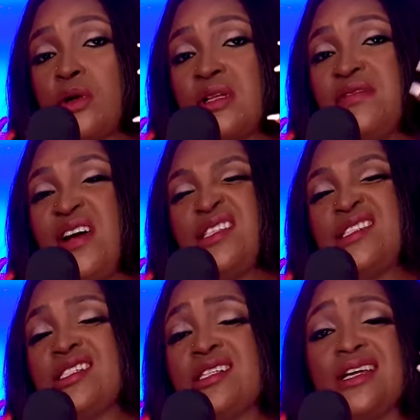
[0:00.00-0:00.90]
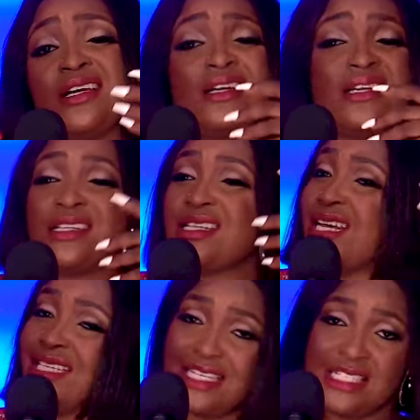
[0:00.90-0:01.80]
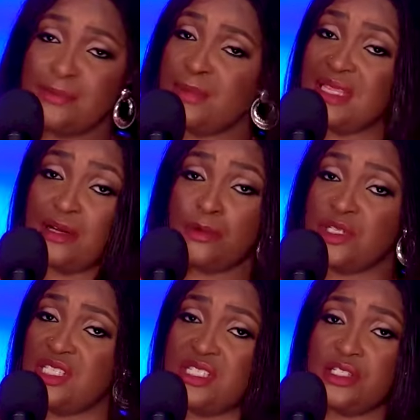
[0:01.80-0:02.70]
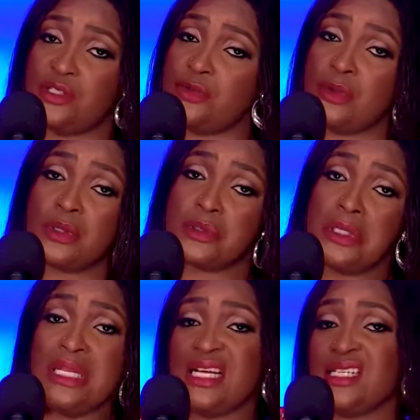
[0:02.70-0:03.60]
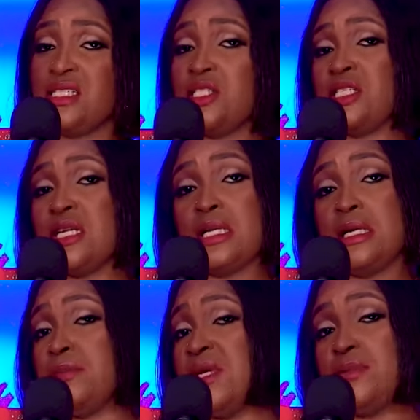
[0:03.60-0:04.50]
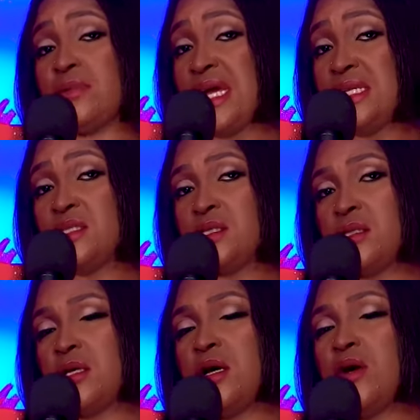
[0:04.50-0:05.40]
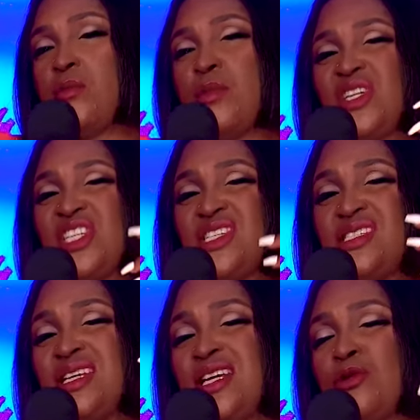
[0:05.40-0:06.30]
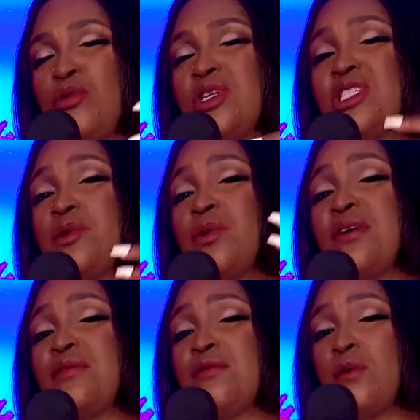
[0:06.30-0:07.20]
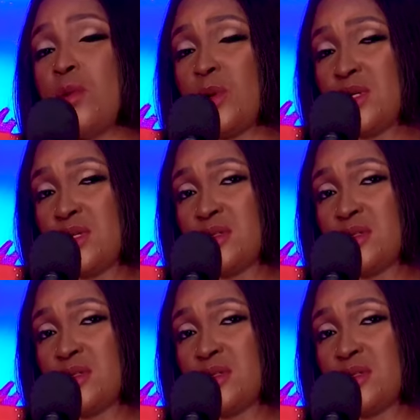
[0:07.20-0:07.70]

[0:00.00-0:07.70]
The fact is, she has accepted that what she did is wrong. Not like she's claiming right, but she's saying what's the way forward.